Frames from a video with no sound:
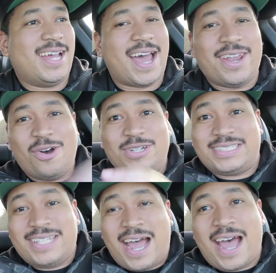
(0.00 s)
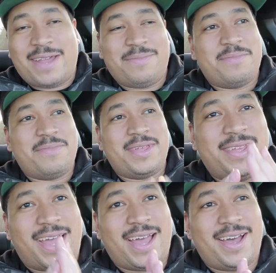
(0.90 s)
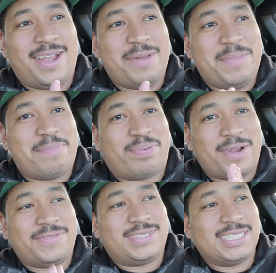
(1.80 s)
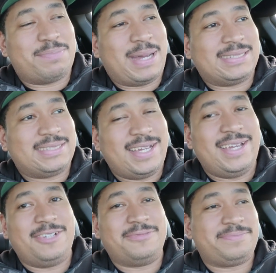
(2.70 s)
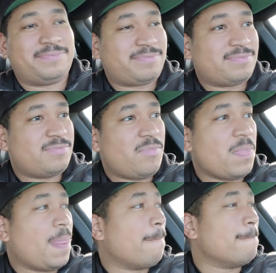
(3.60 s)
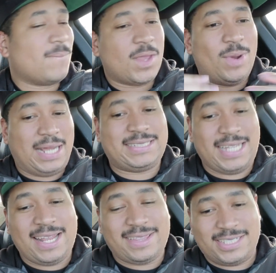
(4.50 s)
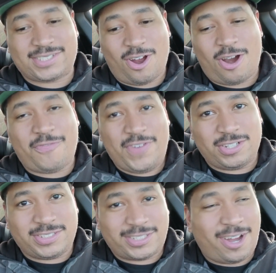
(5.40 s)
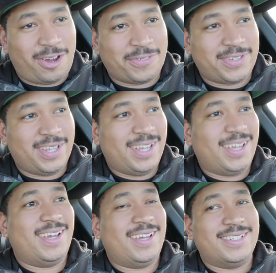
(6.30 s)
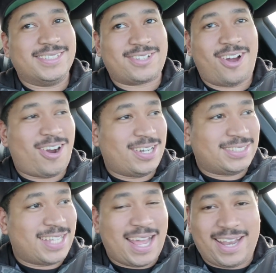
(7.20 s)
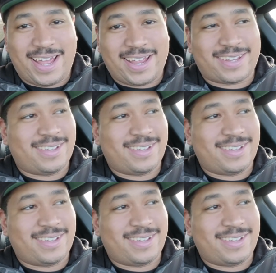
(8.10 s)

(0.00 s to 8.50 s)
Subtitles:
I know it's not. Let me preface this by saying, when I say that this car felt soft, this car is not like